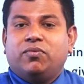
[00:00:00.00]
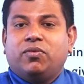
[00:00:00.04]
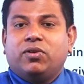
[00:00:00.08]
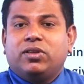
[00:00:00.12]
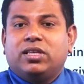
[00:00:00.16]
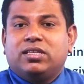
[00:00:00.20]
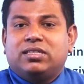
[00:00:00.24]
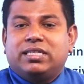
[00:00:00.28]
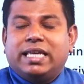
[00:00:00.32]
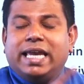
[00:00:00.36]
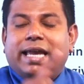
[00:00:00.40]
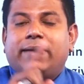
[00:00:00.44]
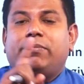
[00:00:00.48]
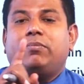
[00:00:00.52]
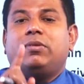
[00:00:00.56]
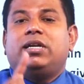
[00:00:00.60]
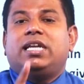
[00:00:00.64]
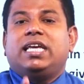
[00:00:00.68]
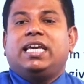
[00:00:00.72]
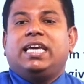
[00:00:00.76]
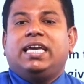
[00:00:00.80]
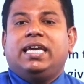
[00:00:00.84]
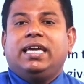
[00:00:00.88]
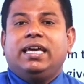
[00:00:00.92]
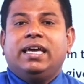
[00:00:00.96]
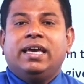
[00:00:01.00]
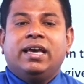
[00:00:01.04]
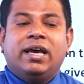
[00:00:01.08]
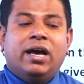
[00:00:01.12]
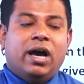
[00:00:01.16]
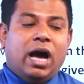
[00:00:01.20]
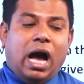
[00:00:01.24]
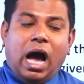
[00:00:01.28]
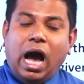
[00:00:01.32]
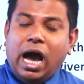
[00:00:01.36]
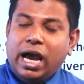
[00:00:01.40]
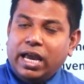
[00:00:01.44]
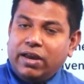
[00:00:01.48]
For the same D,
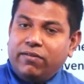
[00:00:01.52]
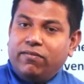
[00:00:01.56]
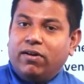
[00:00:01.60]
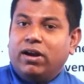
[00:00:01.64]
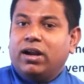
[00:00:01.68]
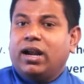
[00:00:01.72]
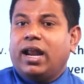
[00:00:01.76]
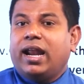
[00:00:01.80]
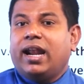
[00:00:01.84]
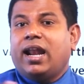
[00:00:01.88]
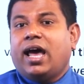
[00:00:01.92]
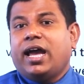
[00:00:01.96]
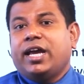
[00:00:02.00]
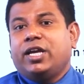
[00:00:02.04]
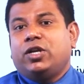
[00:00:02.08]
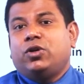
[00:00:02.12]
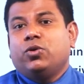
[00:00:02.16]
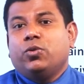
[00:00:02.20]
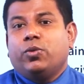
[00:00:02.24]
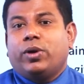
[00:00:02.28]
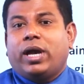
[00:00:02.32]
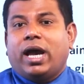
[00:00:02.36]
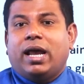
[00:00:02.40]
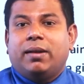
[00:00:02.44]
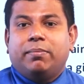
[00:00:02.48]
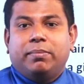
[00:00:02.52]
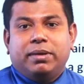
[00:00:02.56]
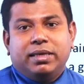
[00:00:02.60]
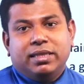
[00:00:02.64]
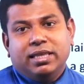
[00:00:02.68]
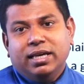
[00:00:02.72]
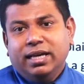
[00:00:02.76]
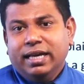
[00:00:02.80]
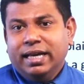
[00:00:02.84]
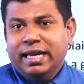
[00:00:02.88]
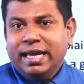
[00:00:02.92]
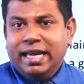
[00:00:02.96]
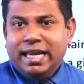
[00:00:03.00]
I1 and I2 can be
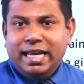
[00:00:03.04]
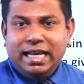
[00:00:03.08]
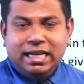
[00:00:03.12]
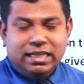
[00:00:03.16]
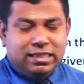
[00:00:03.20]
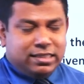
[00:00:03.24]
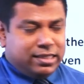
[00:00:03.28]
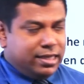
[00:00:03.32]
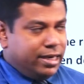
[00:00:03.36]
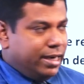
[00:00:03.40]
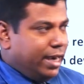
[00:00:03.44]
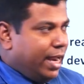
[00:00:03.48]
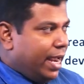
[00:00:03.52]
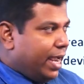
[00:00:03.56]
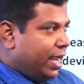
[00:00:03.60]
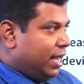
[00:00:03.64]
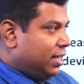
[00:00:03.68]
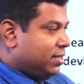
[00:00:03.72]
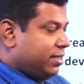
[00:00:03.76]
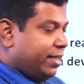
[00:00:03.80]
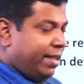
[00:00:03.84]
the incident angles.